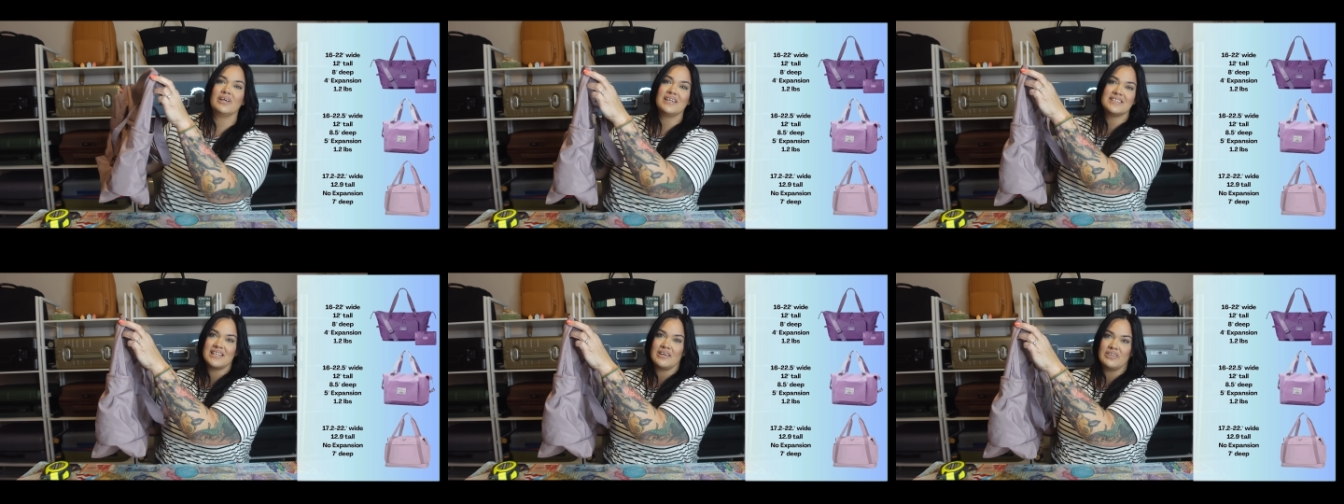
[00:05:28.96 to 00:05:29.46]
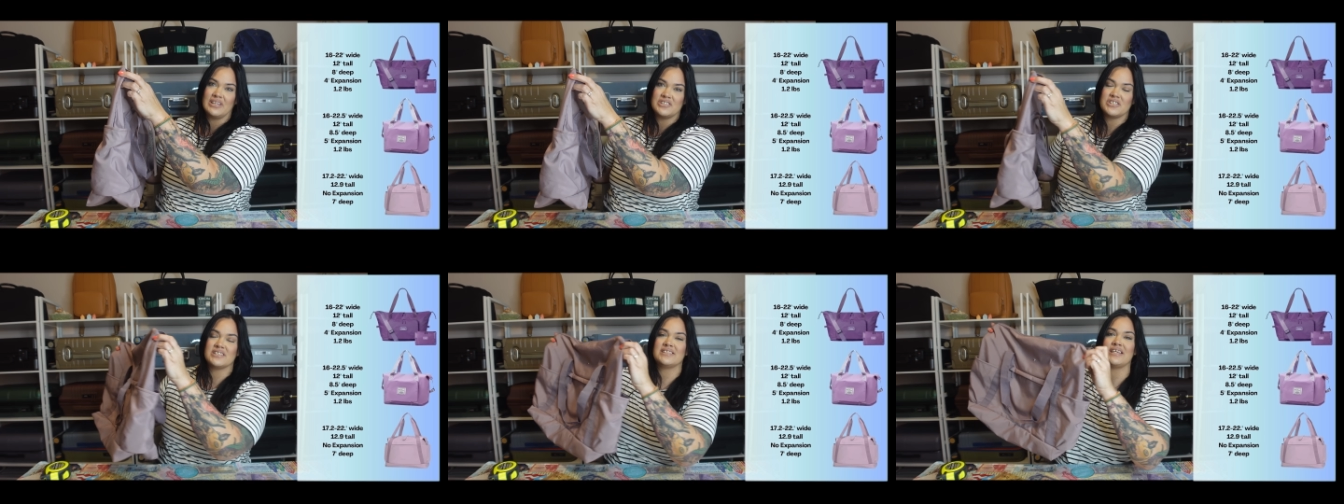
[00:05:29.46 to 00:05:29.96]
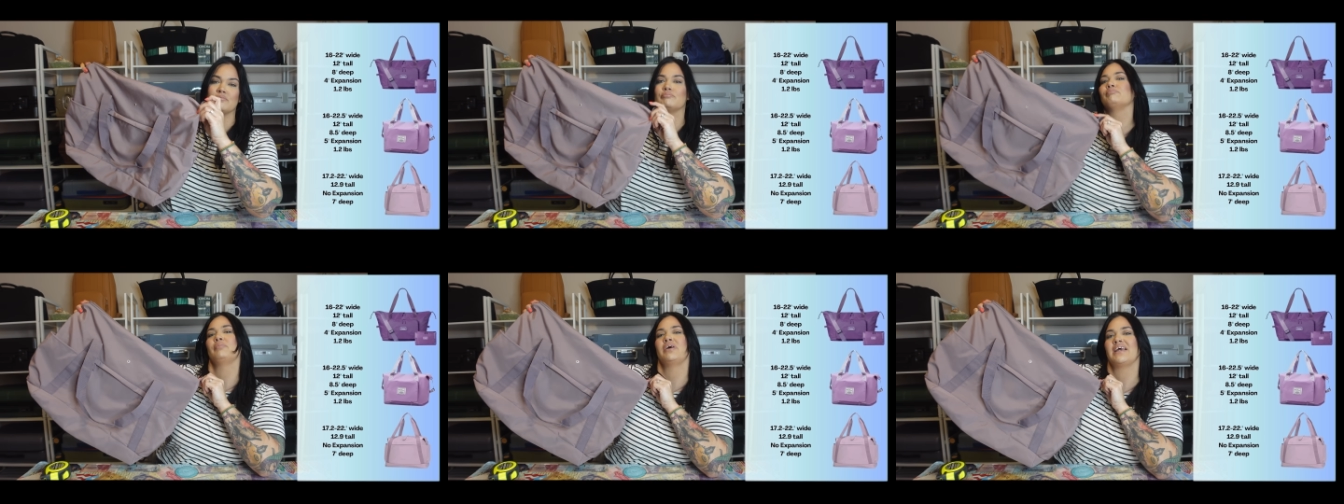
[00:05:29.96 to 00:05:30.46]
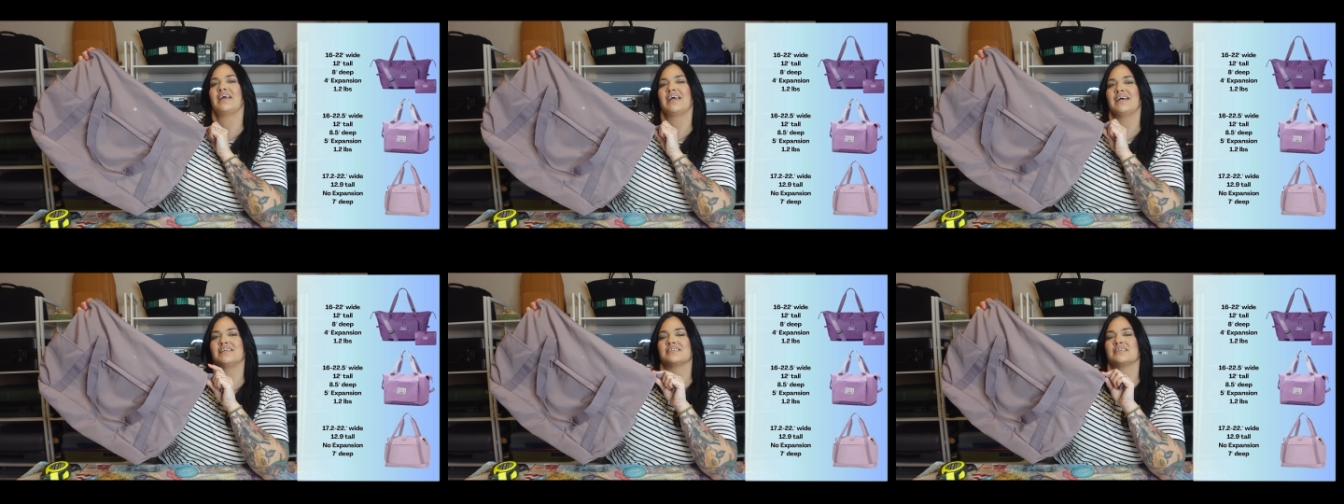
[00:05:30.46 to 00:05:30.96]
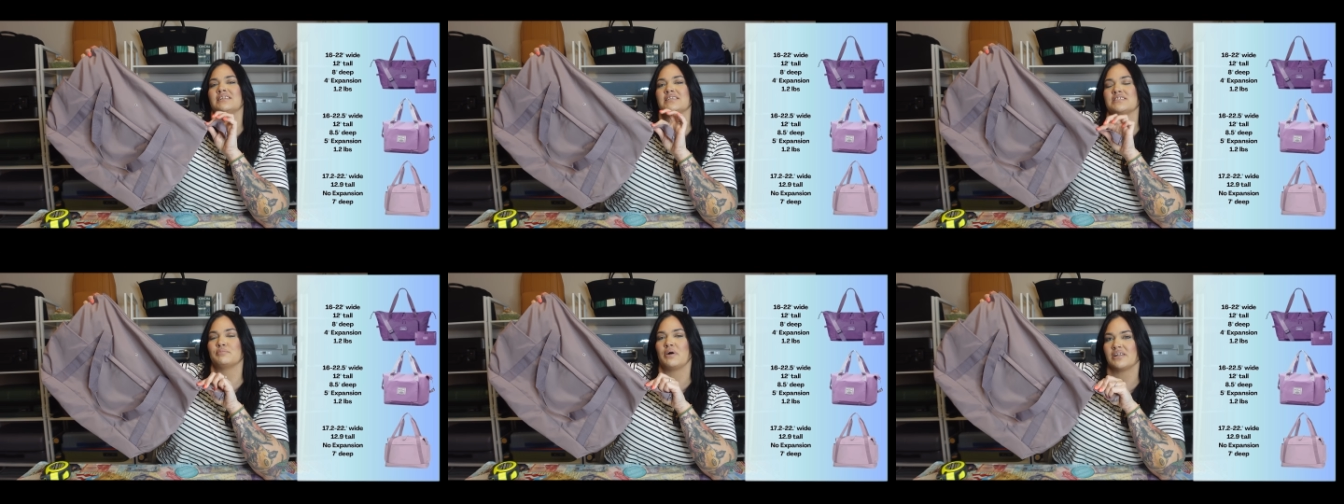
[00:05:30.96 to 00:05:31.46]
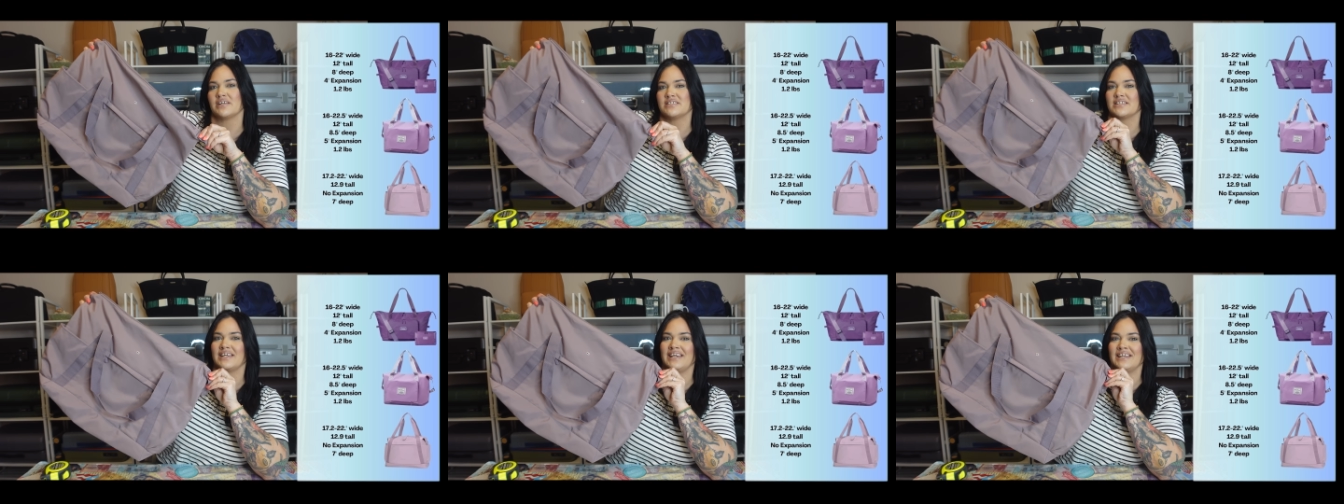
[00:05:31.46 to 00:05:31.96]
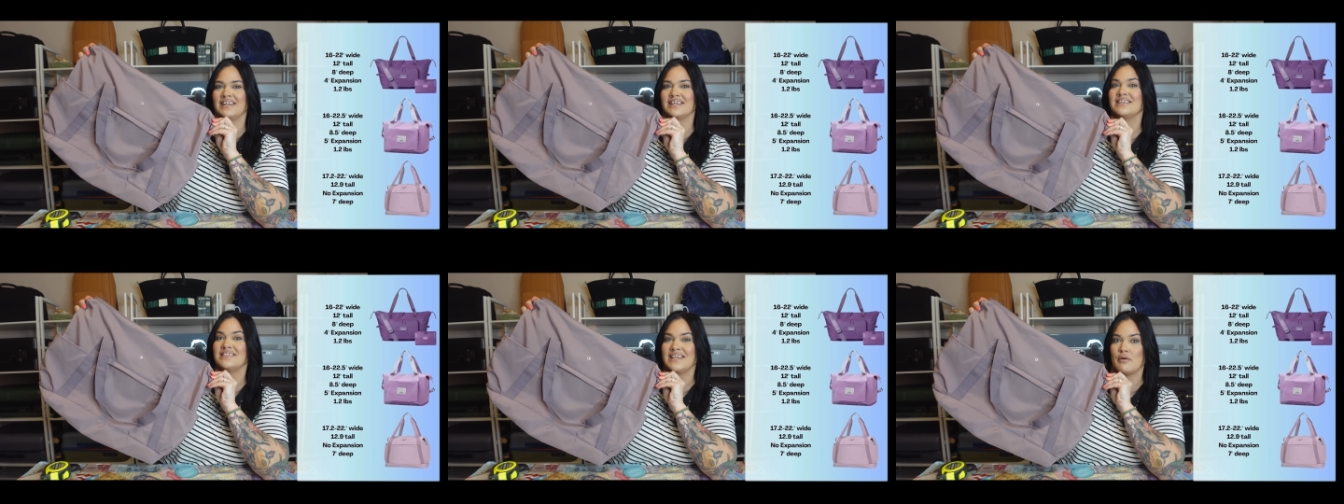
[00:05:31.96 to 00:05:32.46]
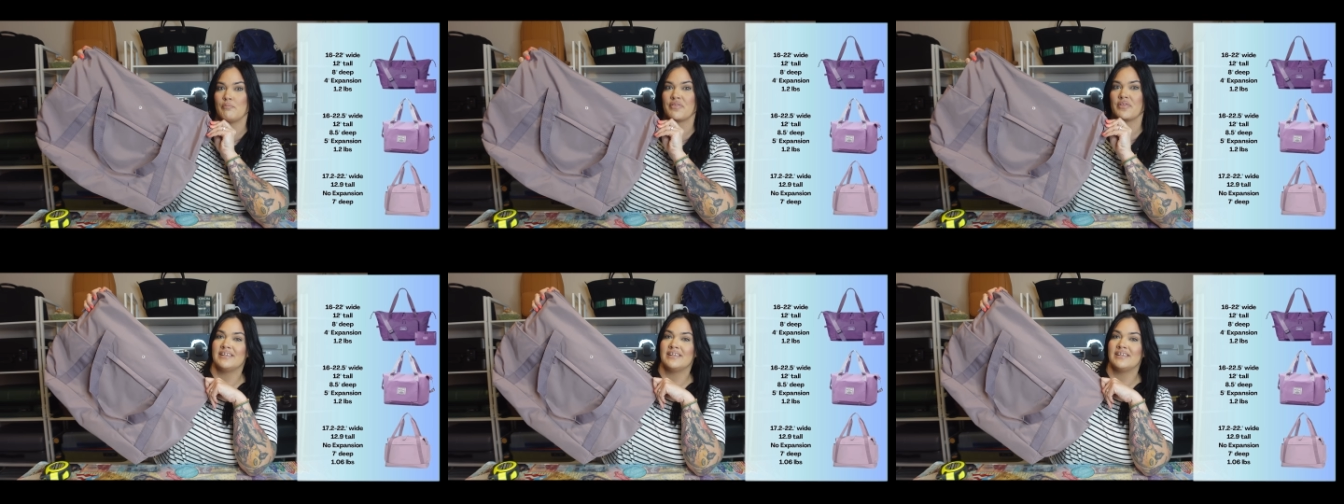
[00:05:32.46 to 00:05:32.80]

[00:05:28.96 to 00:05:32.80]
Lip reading: it is 7 inches deep, making it the smallest in depth.